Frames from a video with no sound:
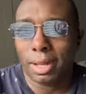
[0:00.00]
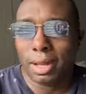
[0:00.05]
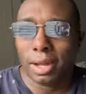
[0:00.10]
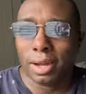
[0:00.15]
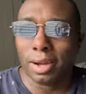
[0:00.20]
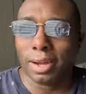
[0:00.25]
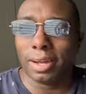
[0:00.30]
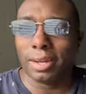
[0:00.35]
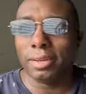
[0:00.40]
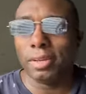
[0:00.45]

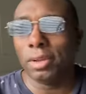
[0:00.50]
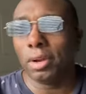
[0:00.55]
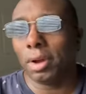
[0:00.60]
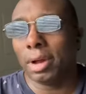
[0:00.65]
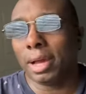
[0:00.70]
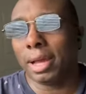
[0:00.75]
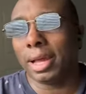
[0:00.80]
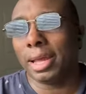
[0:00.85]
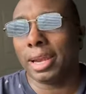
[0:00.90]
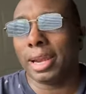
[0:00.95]

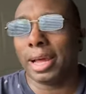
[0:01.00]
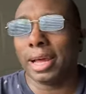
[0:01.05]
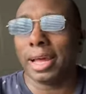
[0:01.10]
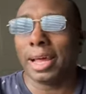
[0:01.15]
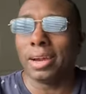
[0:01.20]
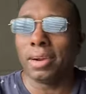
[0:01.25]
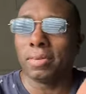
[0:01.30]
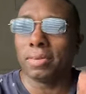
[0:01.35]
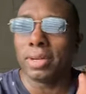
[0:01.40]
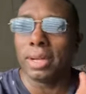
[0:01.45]

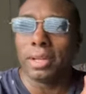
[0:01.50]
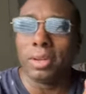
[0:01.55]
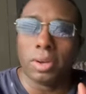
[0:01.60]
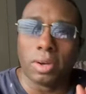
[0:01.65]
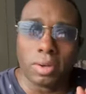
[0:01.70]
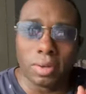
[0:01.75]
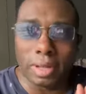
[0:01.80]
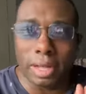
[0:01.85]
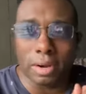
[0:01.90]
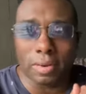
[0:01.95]
I don't
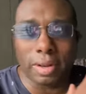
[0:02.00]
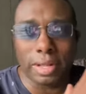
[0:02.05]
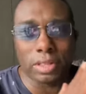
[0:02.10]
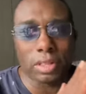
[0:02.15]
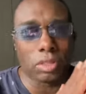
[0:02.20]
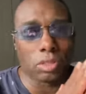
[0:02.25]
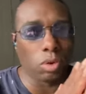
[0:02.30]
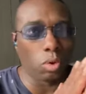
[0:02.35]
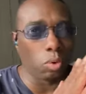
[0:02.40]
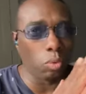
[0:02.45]
I don't like
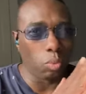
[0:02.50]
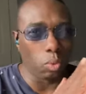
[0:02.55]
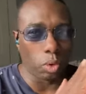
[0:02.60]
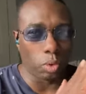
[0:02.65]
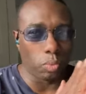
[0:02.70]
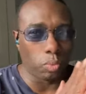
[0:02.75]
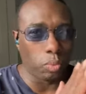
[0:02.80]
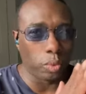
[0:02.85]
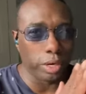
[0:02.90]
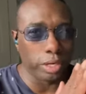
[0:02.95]
to throw the
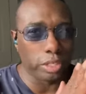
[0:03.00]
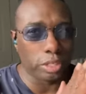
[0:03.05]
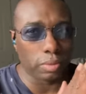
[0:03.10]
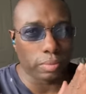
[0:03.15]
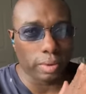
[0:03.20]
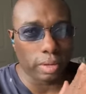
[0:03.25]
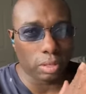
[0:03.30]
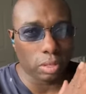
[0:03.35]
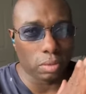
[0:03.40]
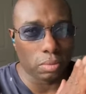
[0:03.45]
word rich
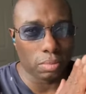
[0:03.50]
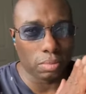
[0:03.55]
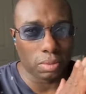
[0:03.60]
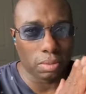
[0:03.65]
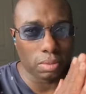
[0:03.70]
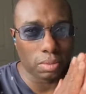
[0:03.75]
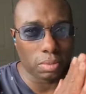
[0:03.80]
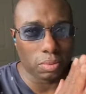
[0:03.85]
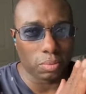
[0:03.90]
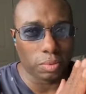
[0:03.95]
around,
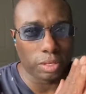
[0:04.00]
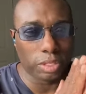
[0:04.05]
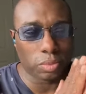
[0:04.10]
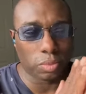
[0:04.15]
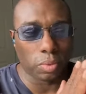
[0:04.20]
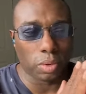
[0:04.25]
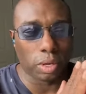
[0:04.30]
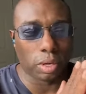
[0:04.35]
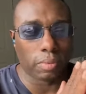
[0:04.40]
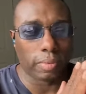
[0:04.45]
the rich
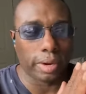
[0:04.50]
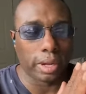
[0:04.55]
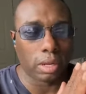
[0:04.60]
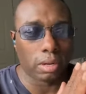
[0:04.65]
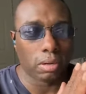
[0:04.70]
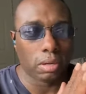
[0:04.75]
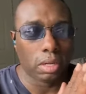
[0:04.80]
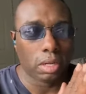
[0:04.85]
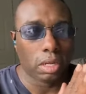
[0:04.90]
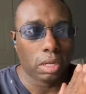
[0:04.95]
word
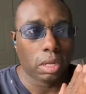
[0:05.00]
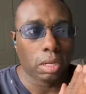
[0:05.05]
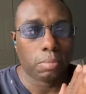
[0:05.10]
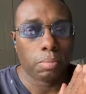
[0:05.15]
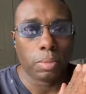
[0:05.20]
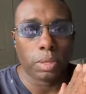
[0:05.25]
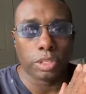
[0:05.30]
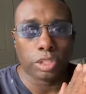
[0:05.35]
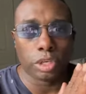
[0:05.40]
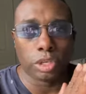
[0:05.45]
around,
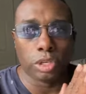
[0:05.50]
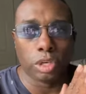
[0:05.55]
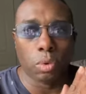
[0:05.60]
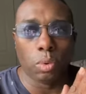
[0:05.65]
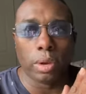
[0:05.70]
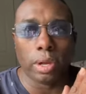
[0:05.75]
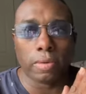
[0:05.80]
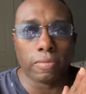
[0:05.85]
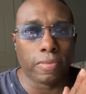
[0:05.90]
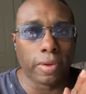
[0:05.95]
but you're
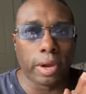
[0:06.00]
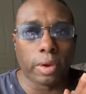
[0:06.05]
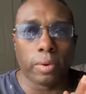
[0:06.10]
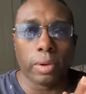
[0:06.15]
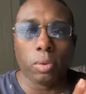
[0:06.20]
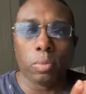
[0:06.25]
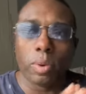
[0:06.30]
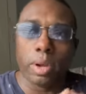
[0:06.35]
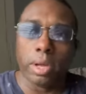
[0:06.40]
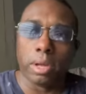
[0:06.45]
doing
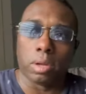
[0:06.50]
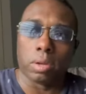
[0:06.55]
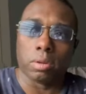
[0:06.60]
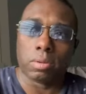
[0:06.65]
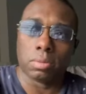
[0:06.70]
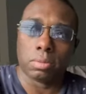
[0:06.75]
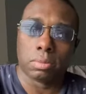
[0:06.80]
very well.